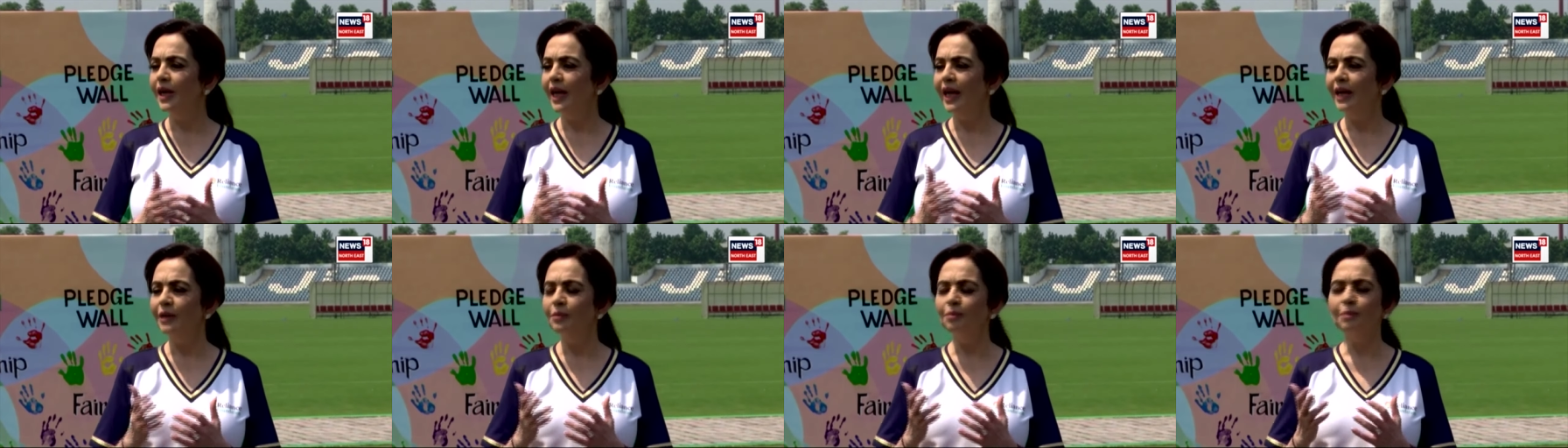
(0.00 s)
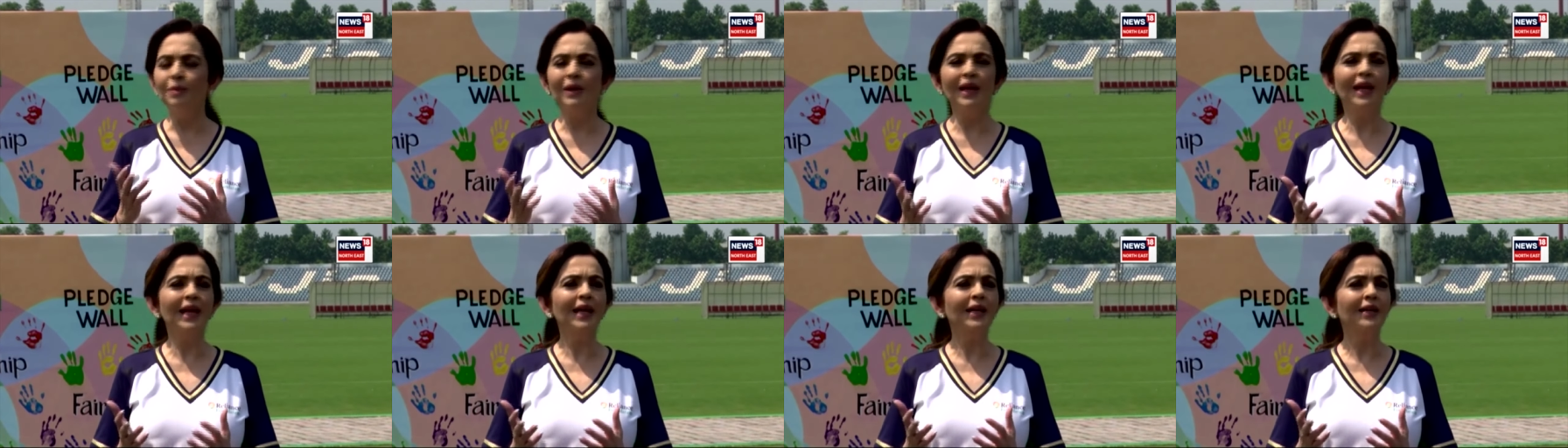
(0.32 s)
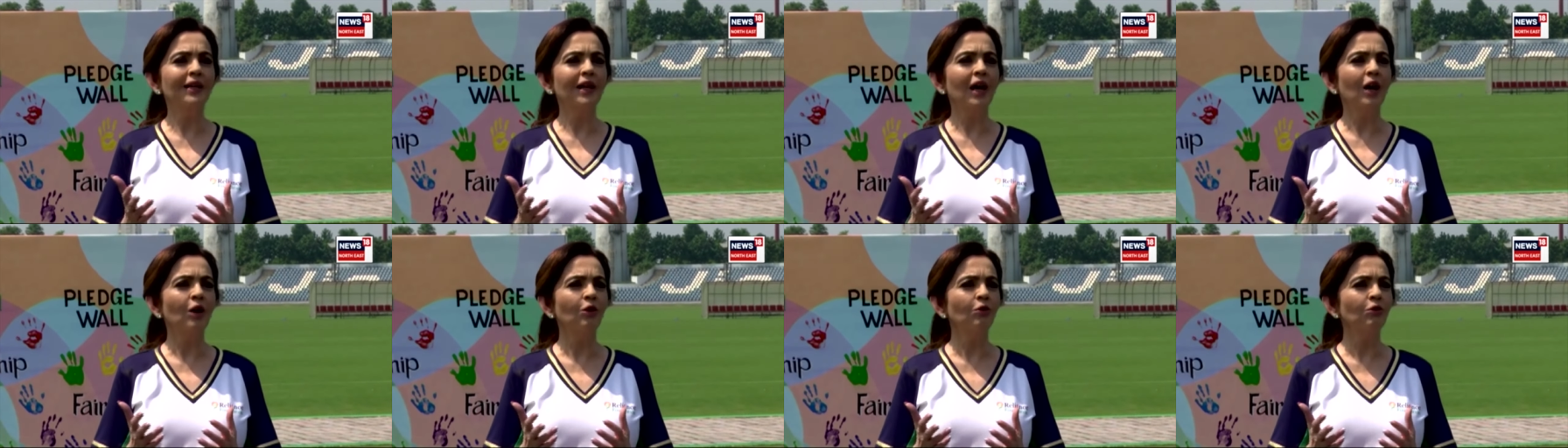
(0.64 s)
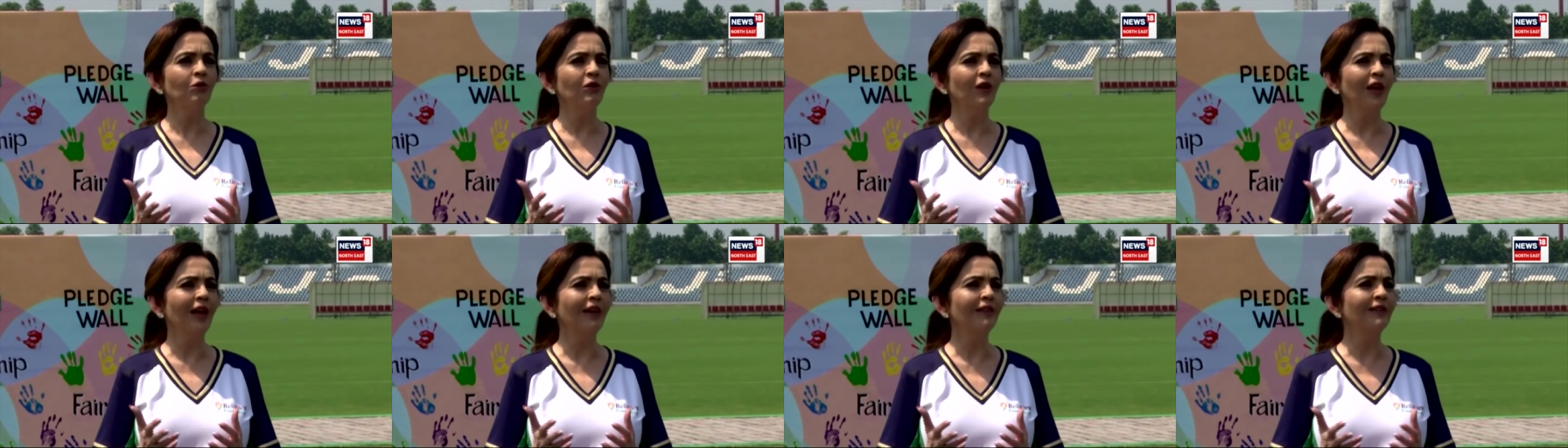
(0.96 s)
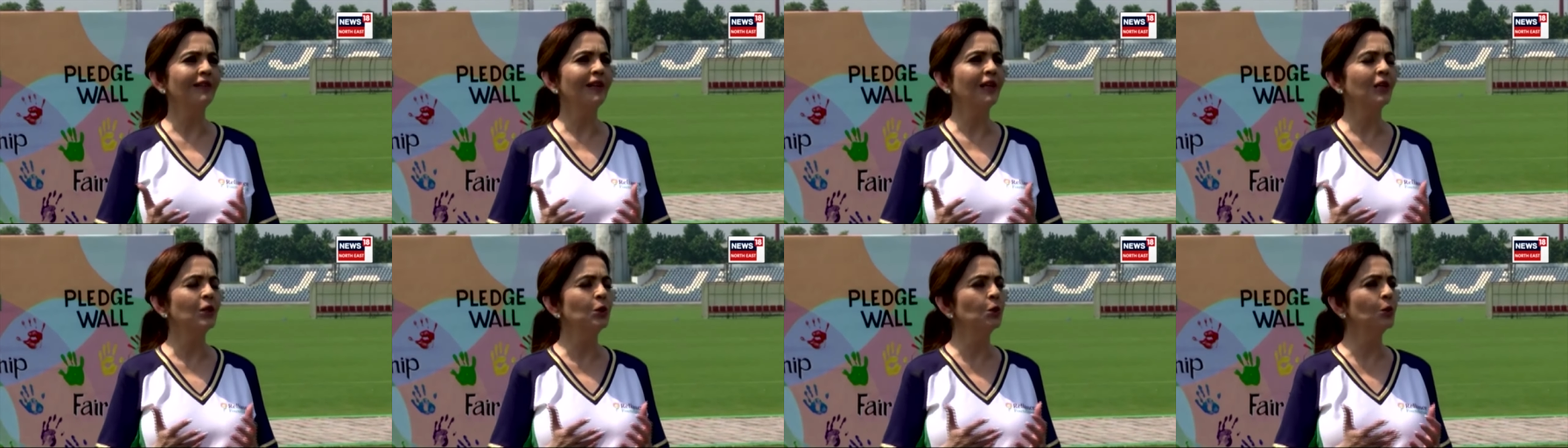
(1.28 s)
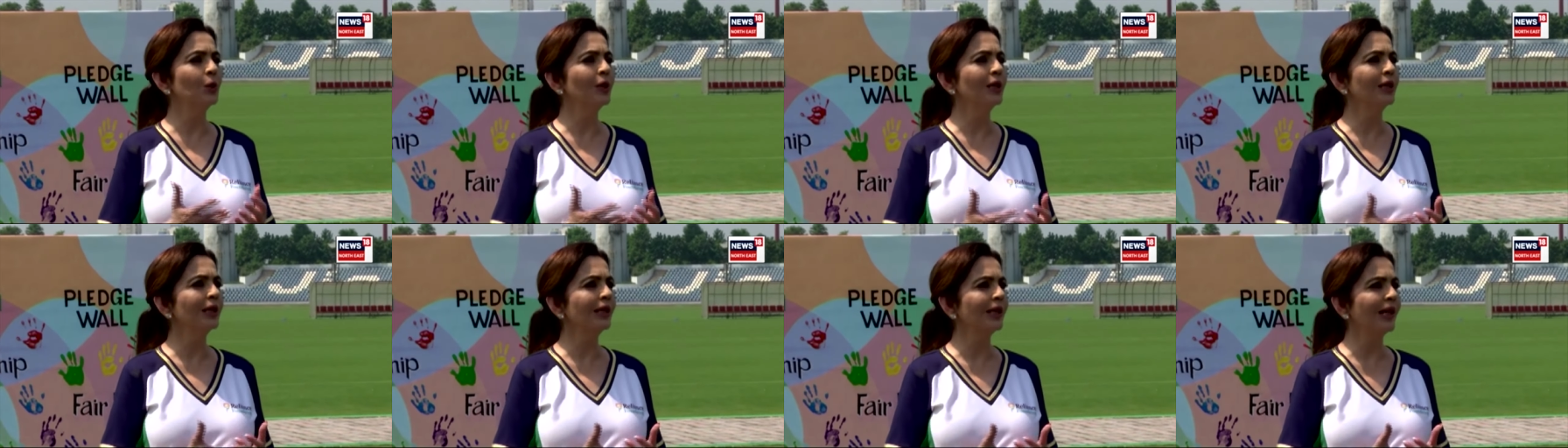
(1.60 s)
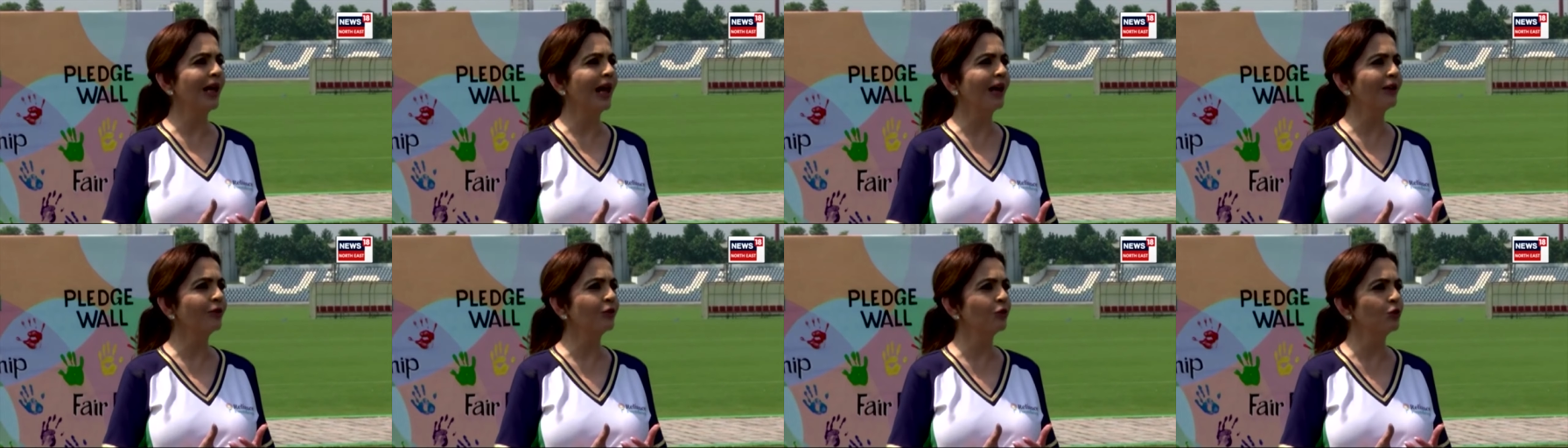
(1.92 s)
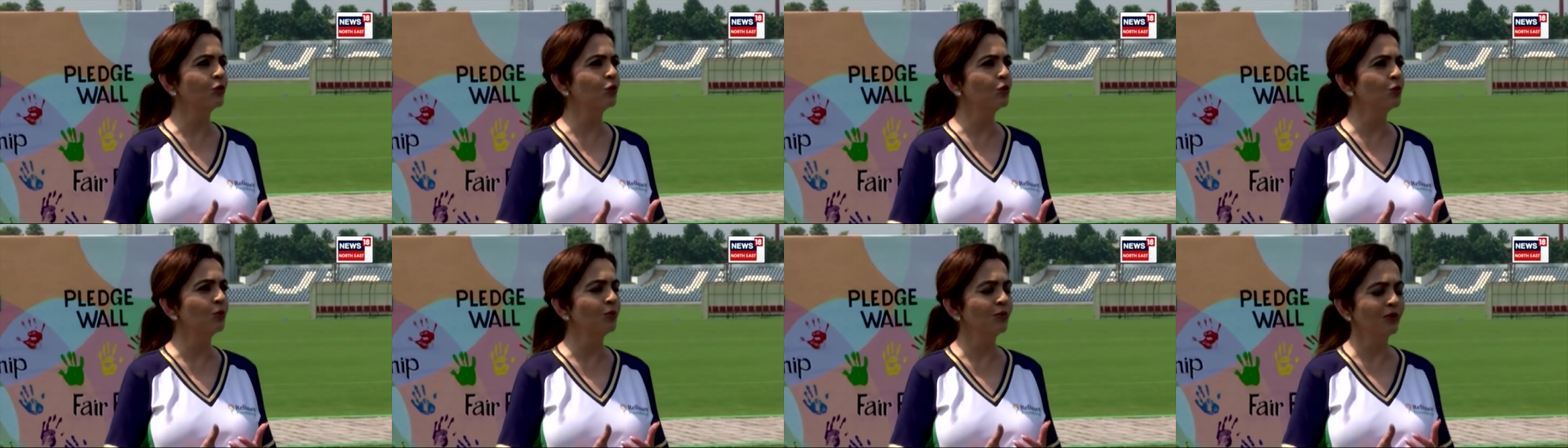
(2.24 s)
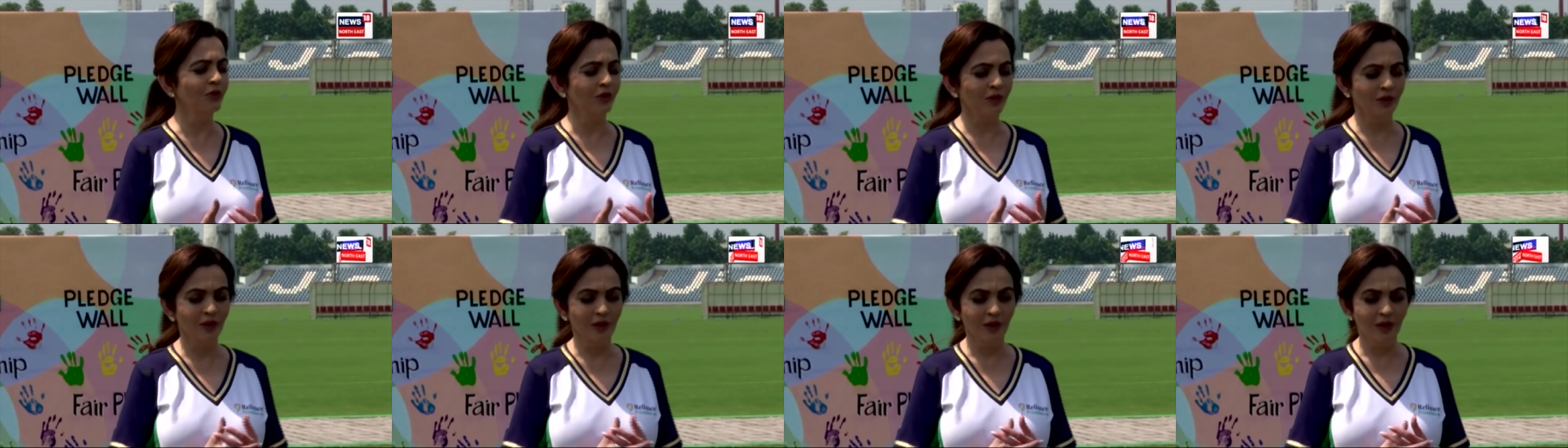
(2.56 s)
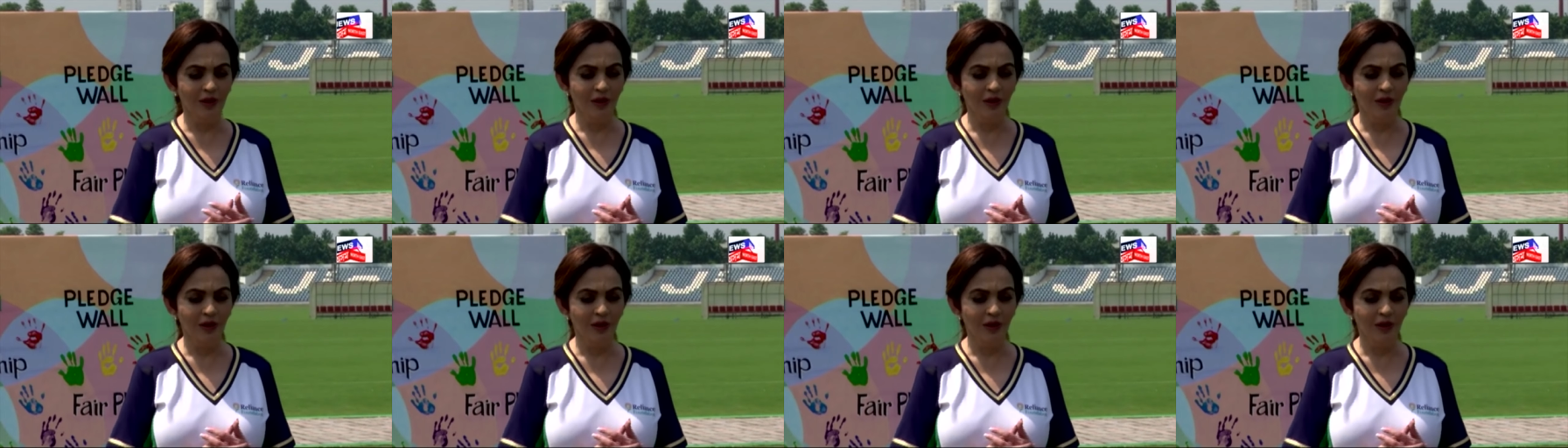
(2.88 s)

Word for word: in playgrounds as they do in classrooms.